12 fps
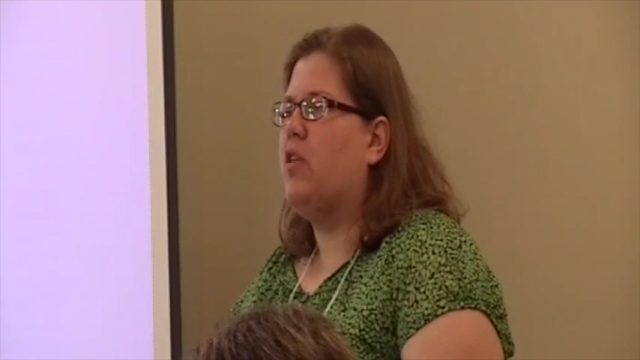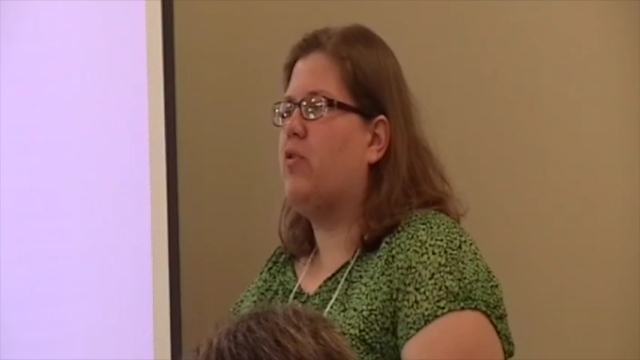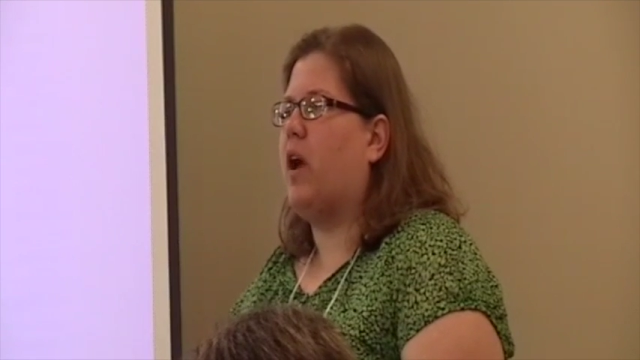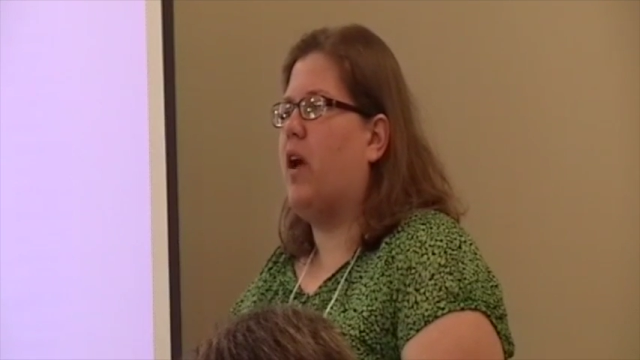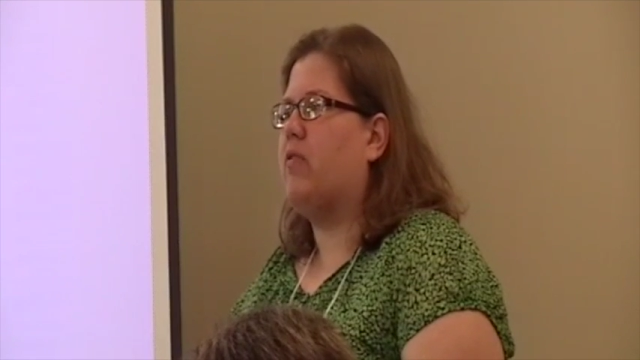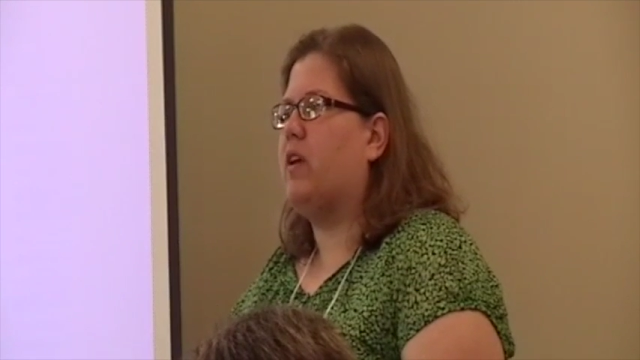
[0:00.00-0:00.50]

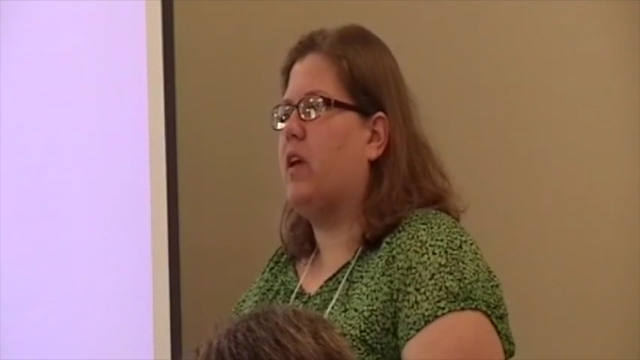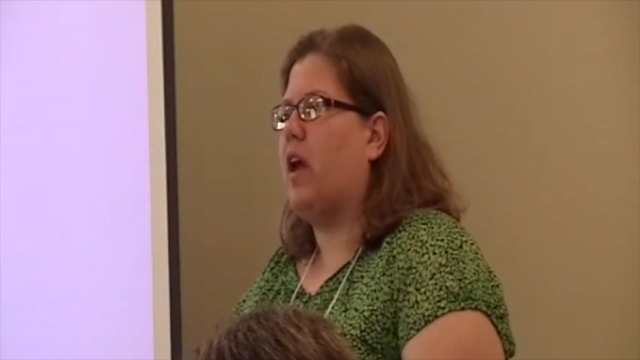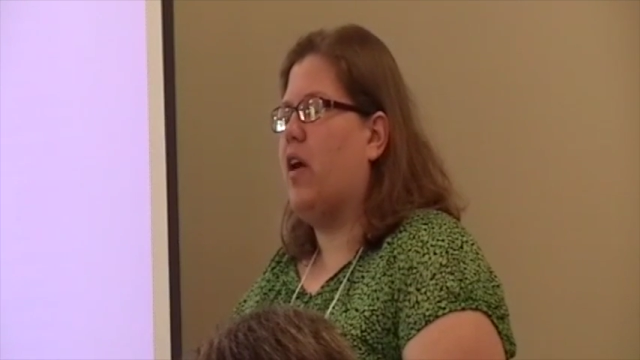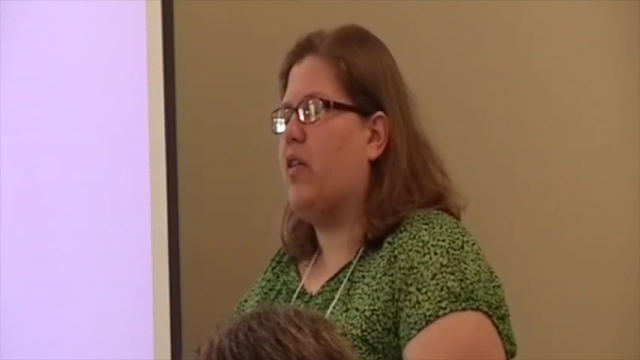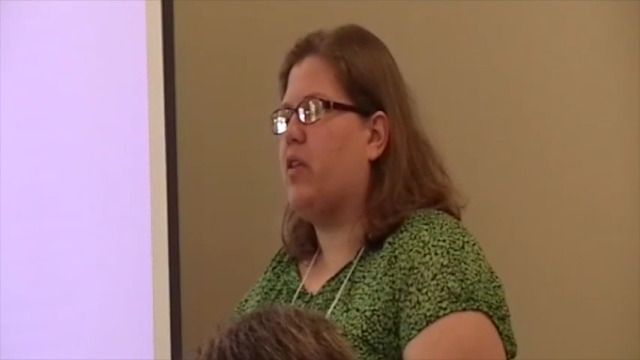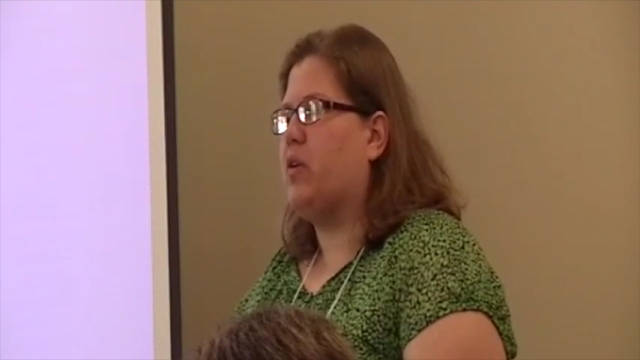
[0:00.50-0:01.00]
thriving,
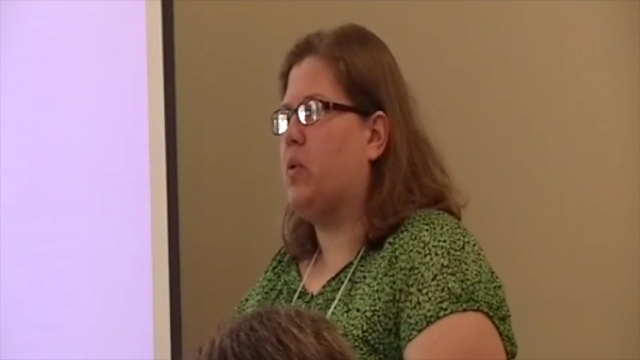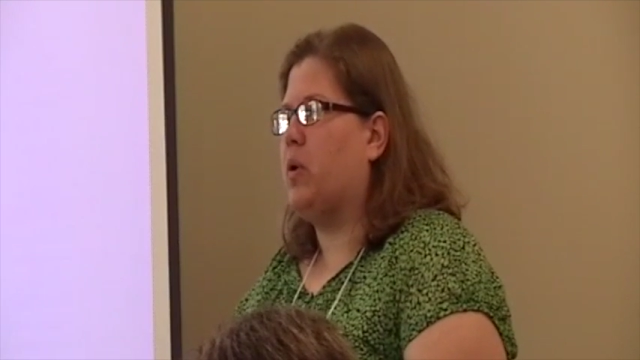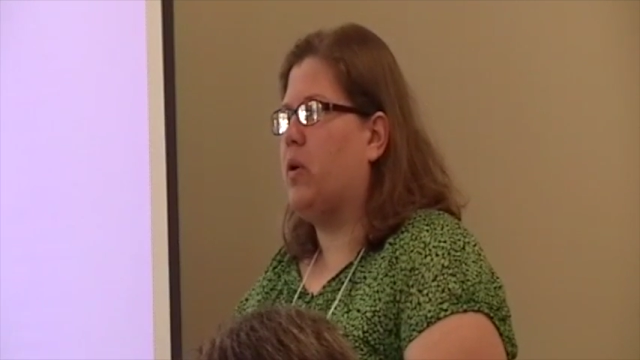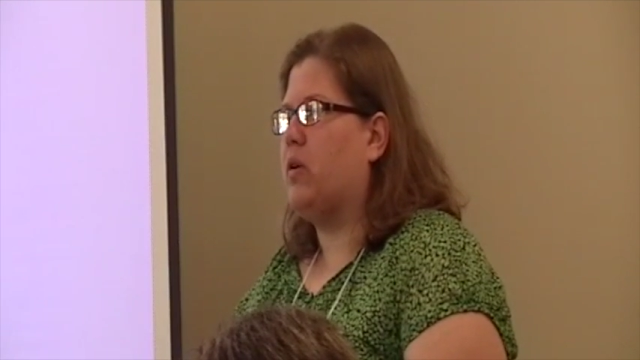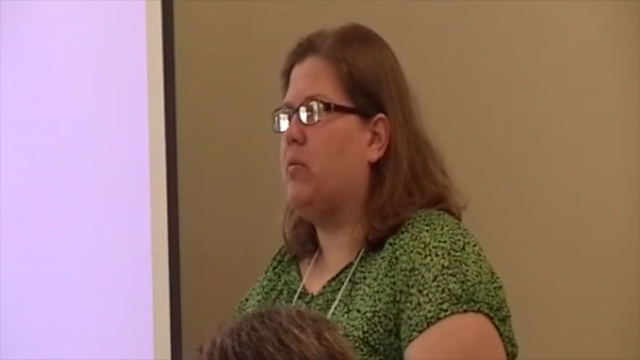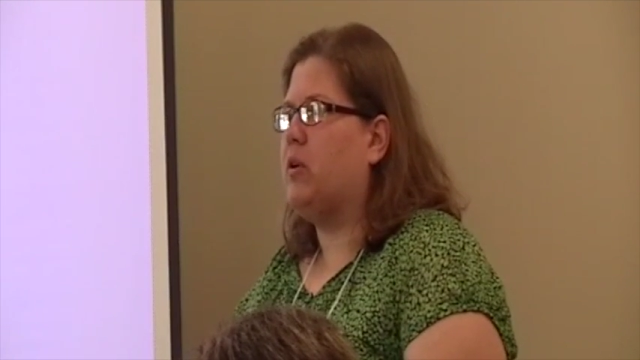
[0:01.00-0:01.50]
healthy
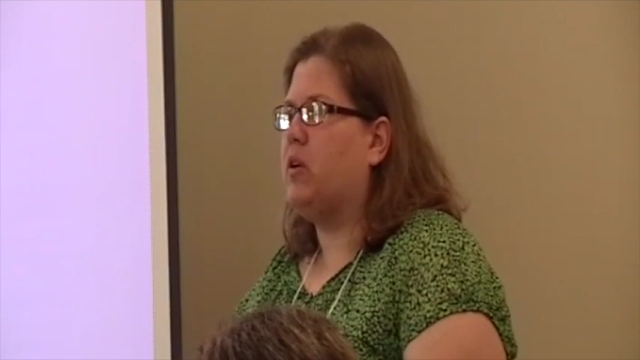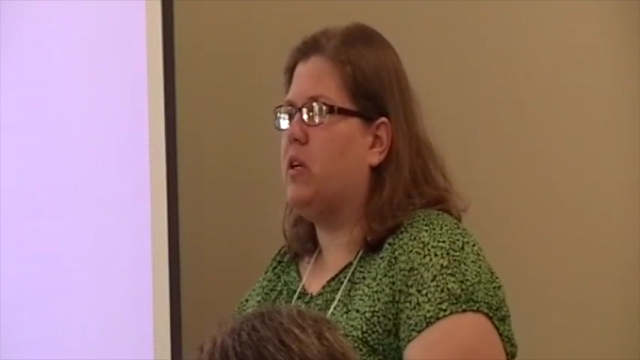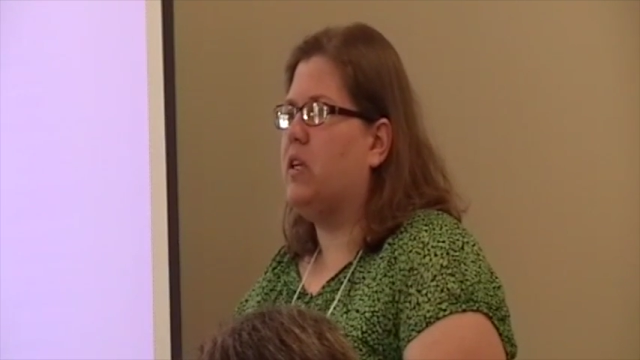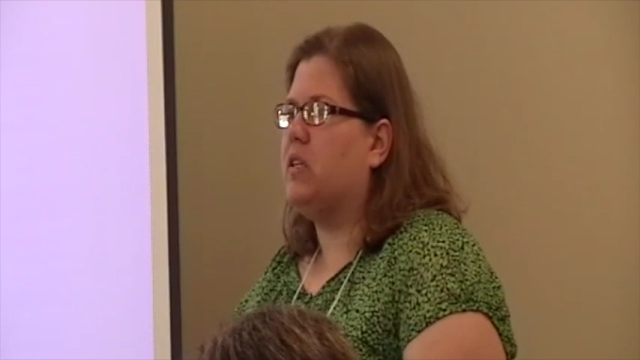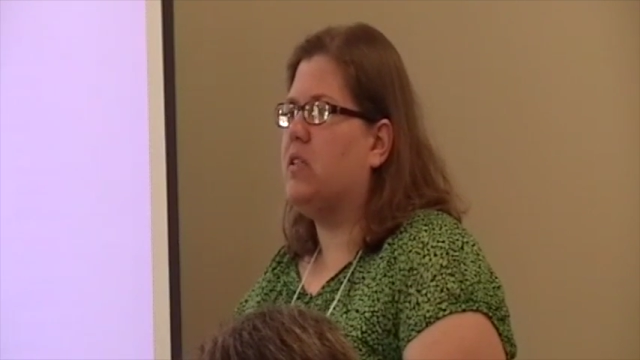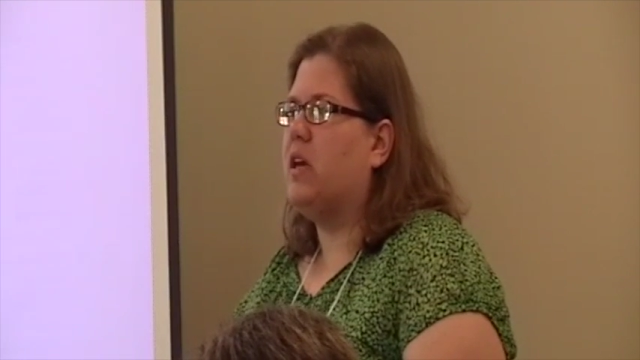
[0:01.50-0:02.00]
rural
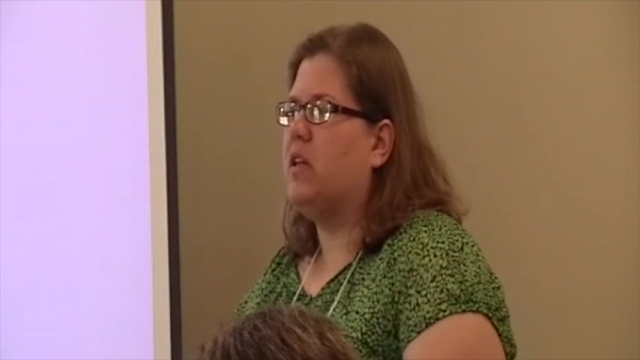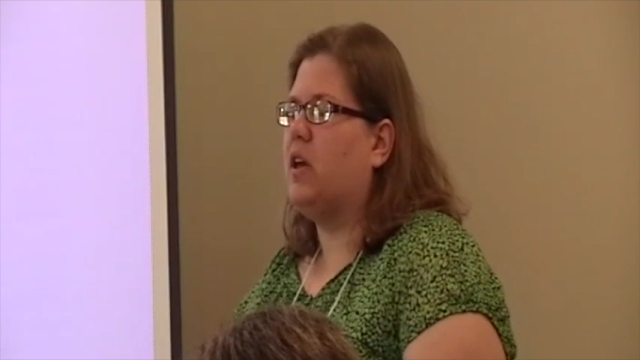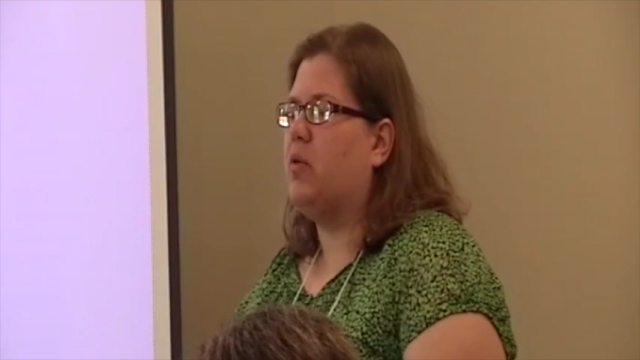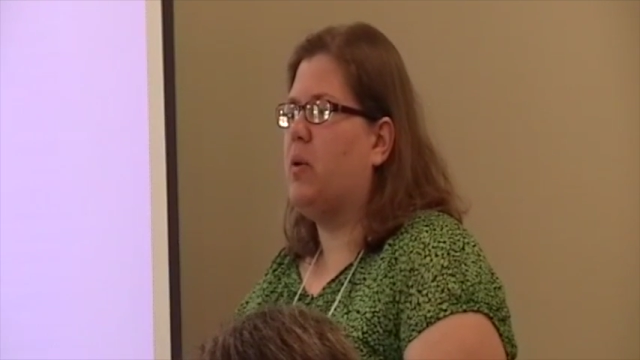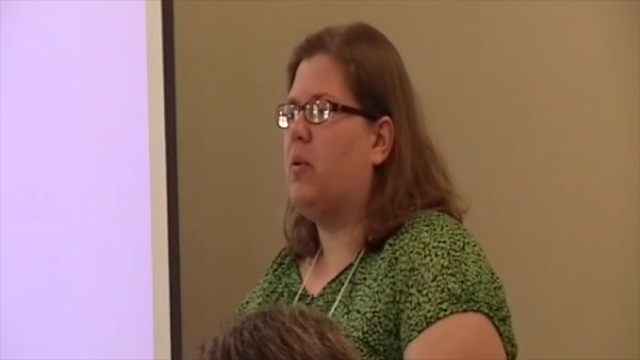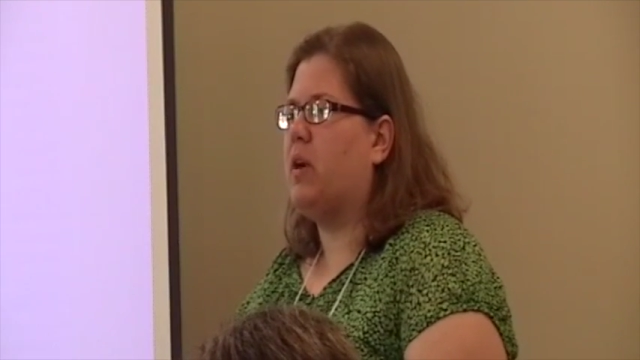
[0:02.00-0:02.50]
communities
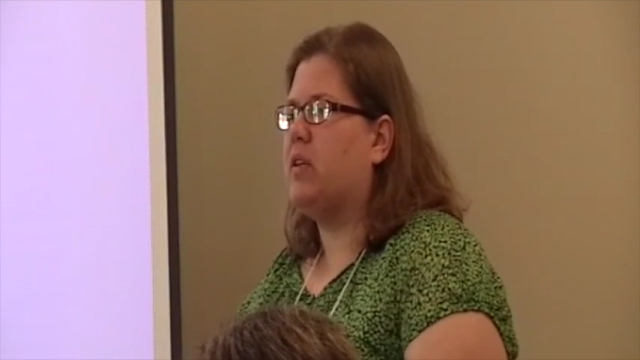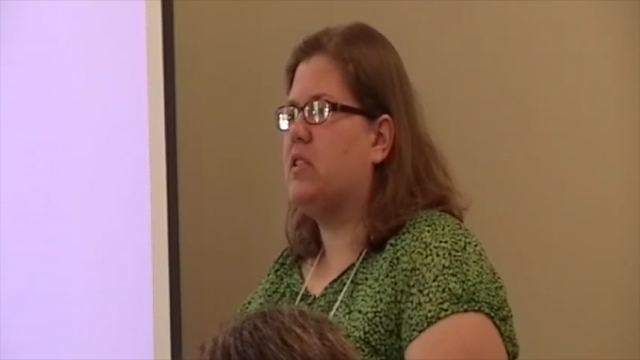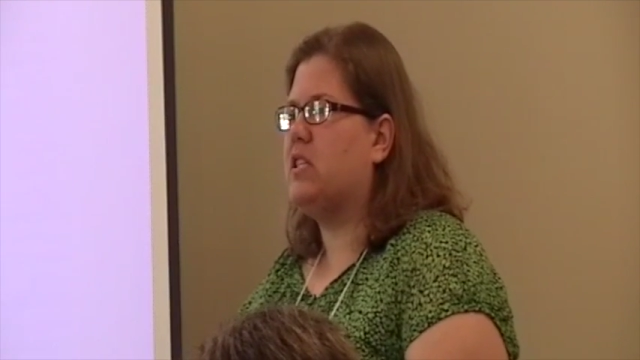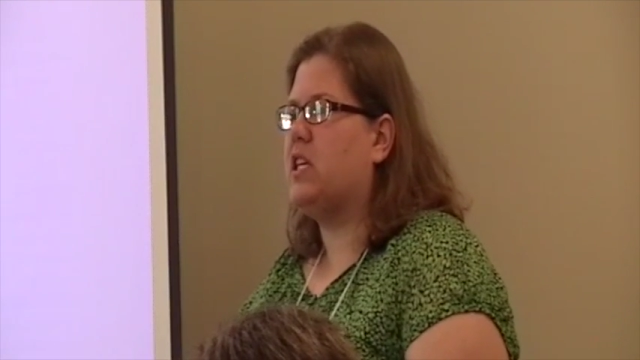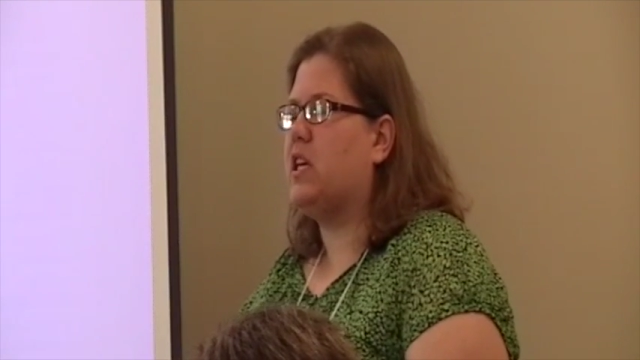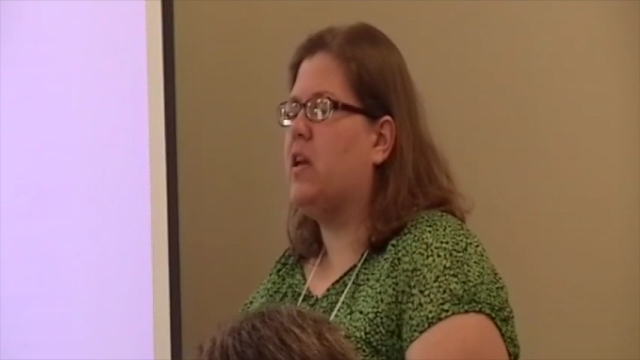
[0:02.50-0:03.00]
that we want
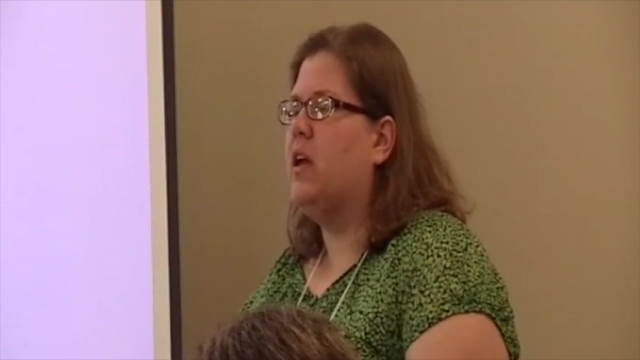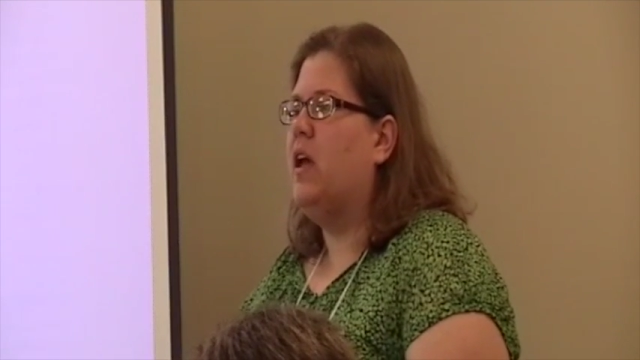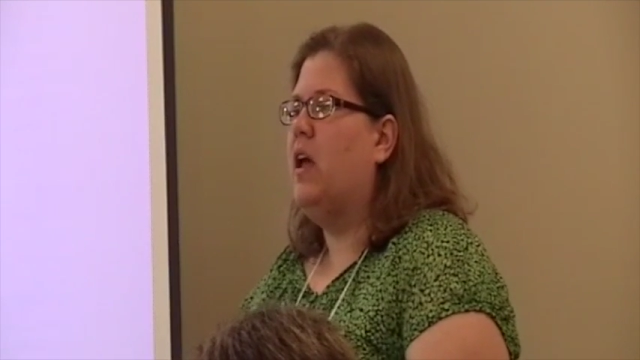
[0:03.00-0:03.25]
to see.